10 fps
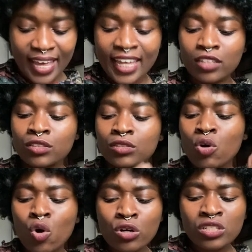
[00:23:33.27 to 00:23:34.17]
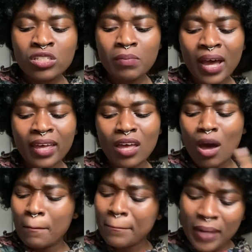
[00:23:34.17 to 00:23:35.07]
It'll cause my
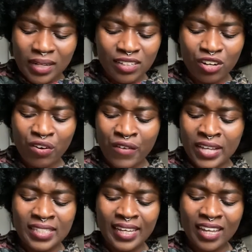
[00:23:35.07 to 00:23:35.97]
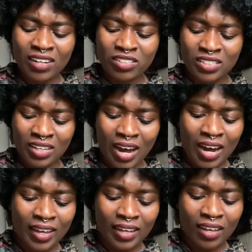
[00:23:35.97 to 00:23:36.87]
mother resting in her
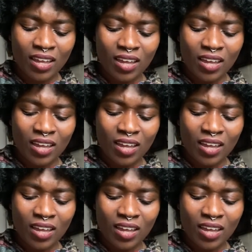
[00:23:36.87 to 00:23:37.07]
sky.